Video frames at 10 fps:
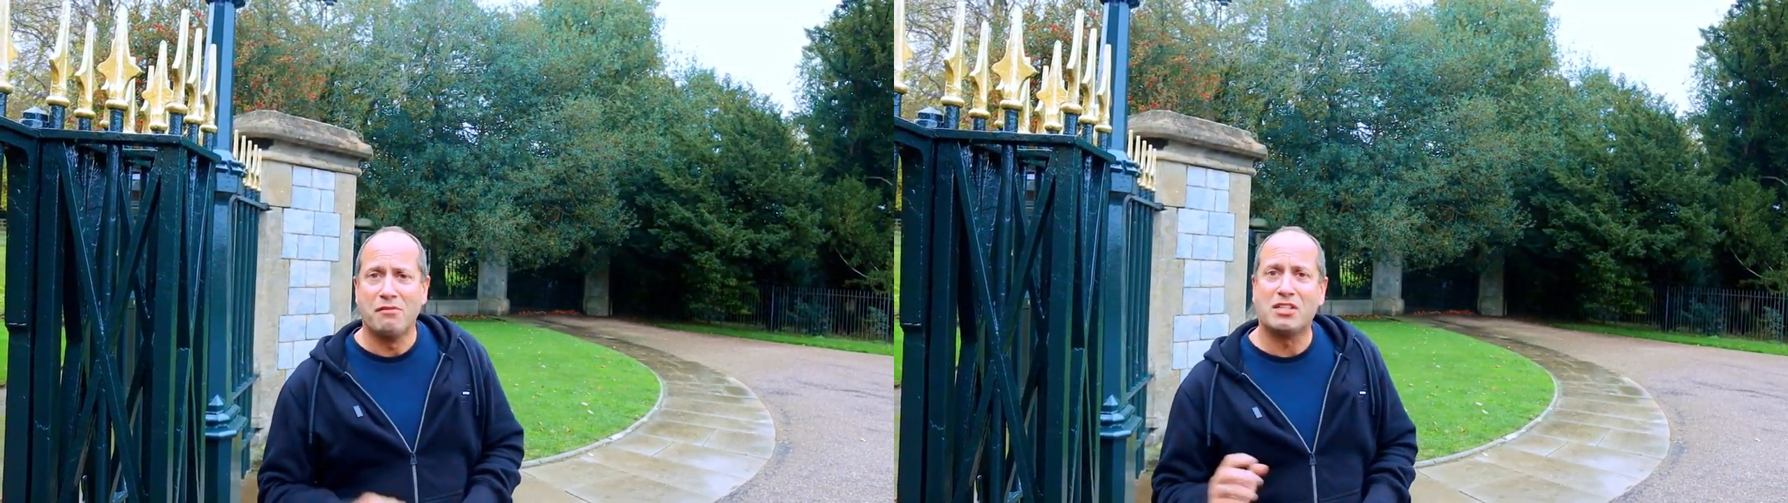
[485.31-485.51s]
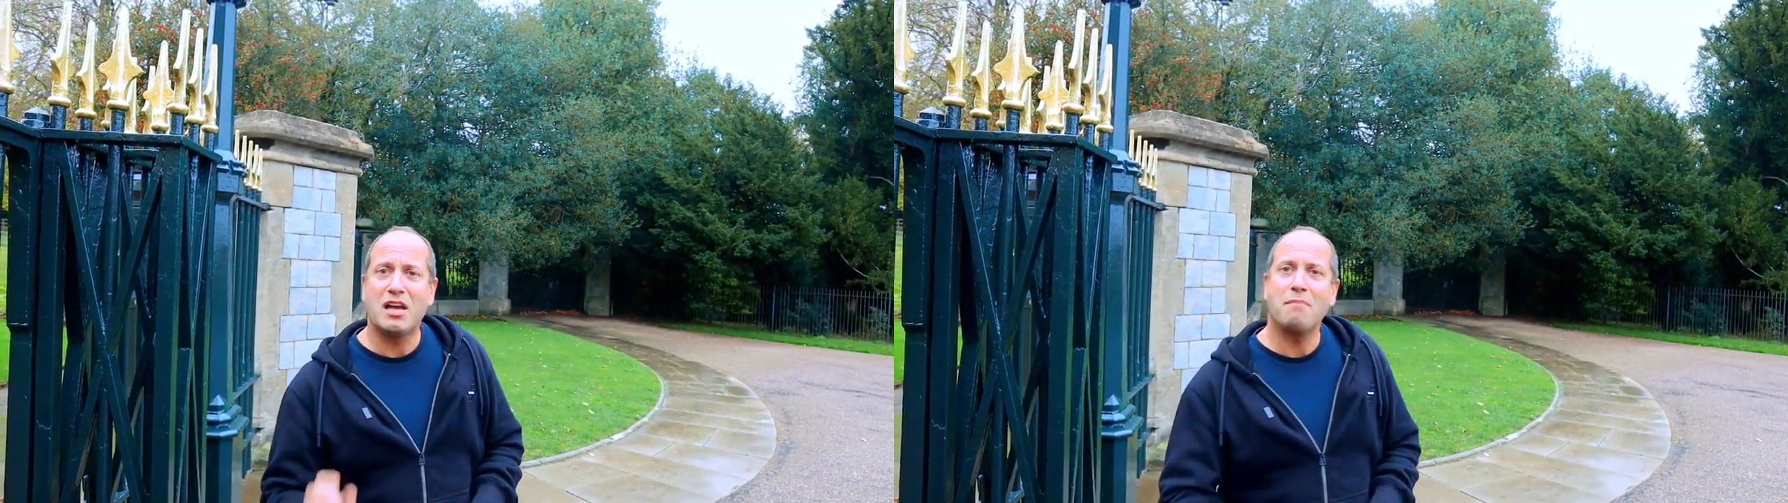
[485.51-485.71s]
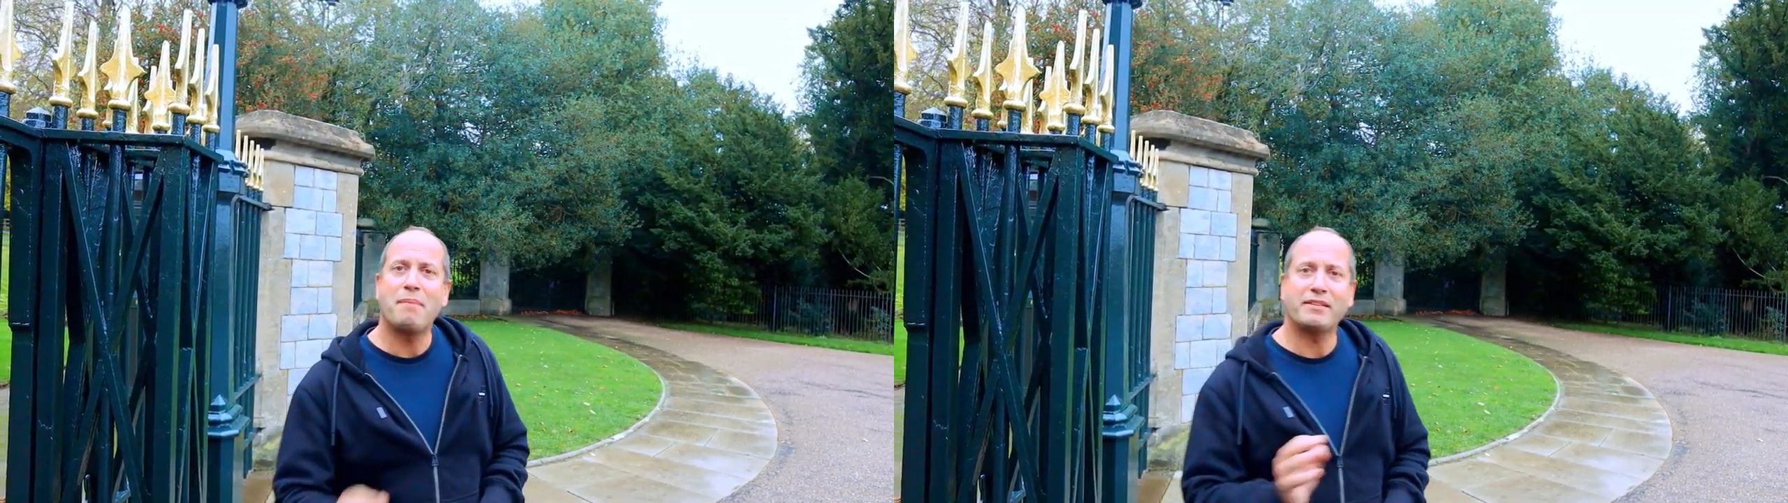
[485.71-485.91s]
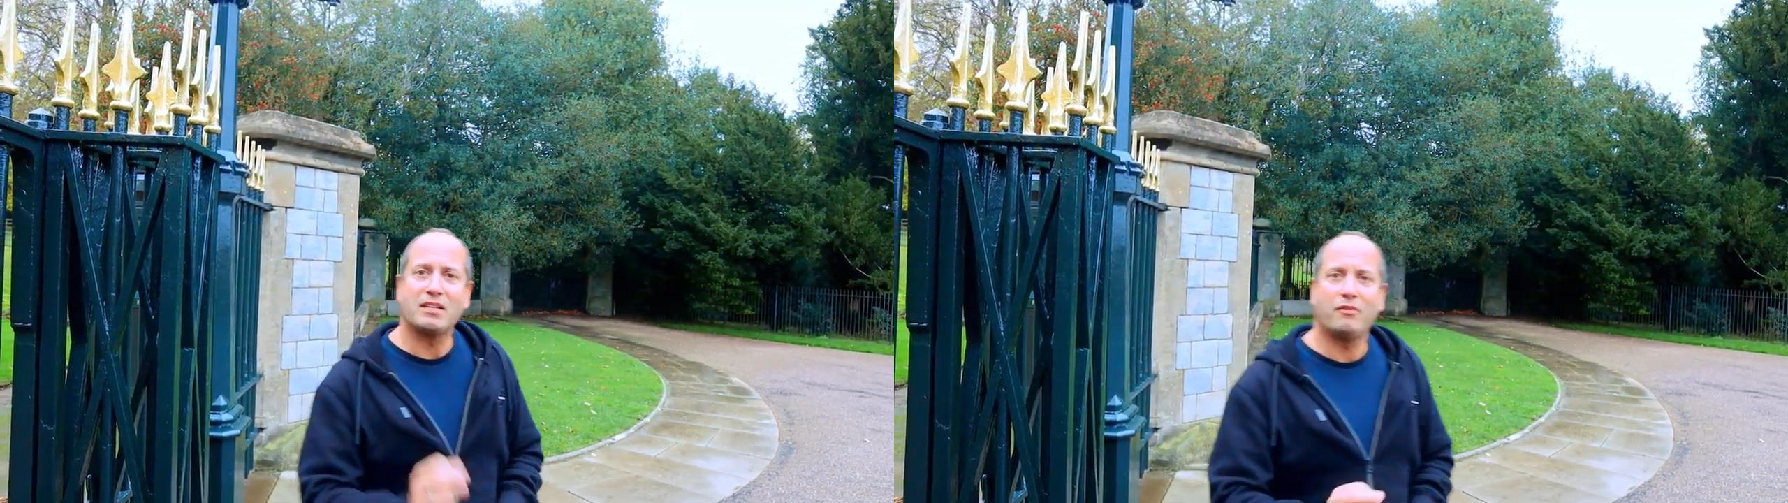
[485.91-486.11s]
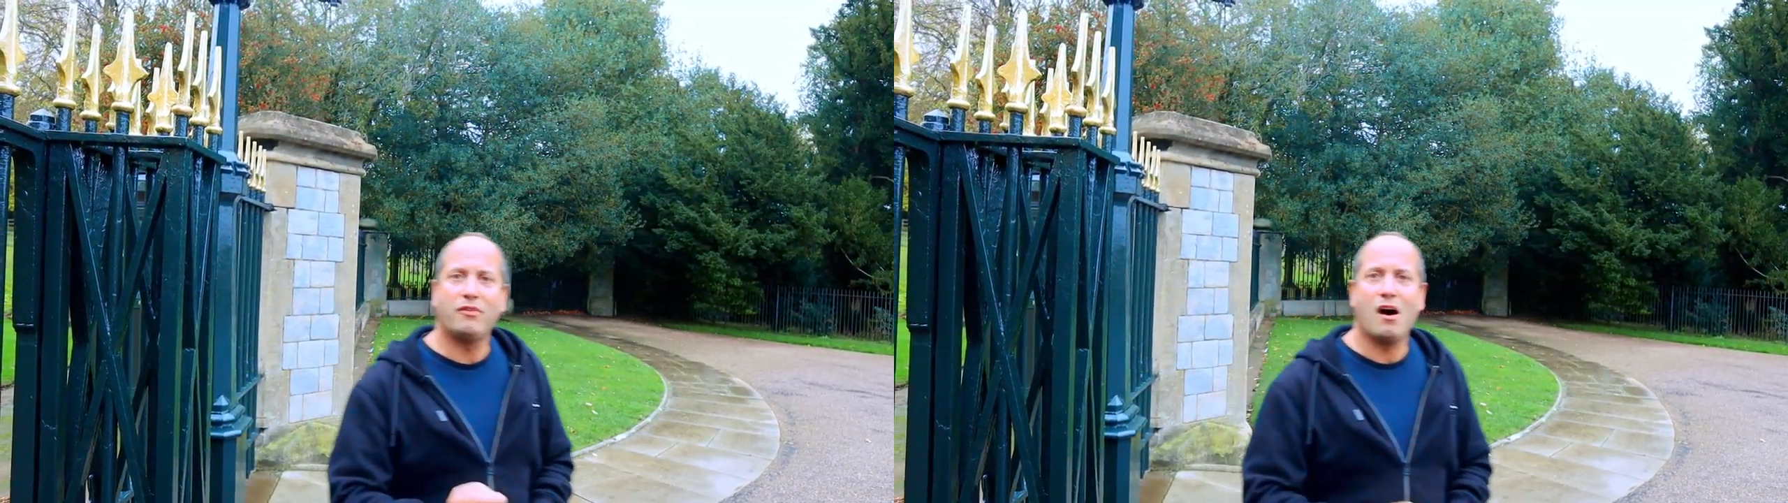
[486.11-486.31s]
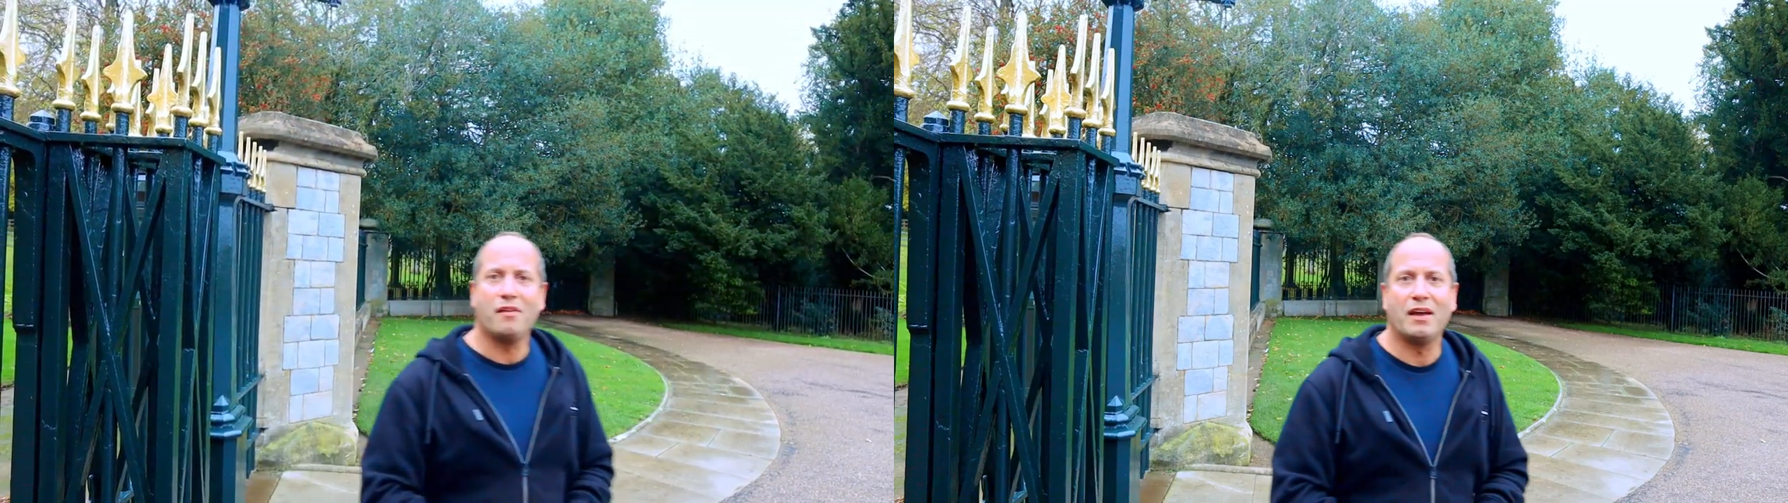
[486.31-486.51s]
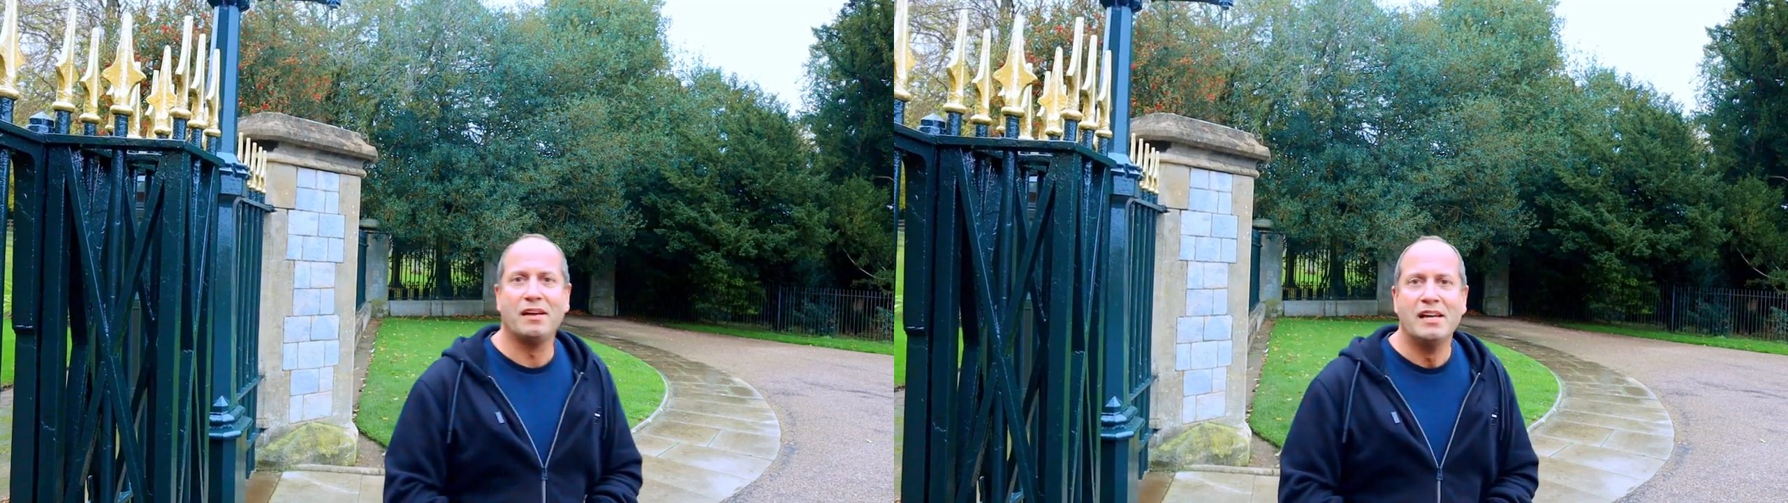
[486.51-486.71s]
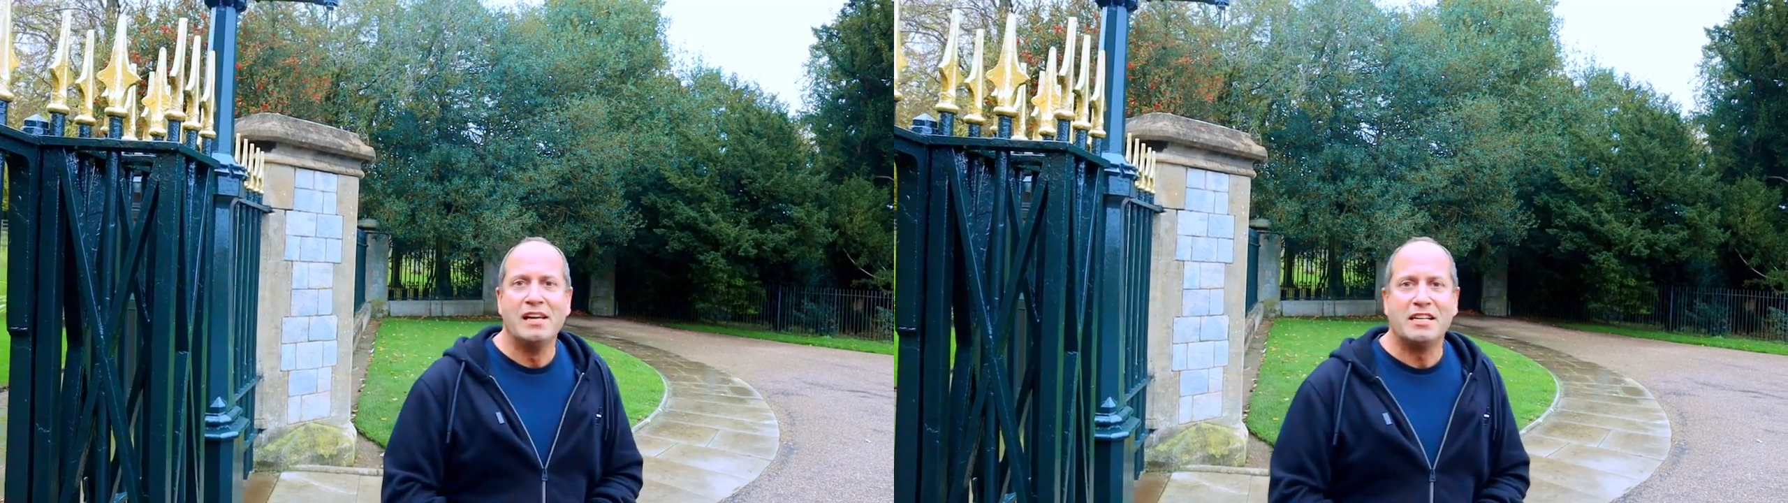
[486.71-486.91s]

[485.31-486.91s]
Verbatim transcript: Return back to the Father.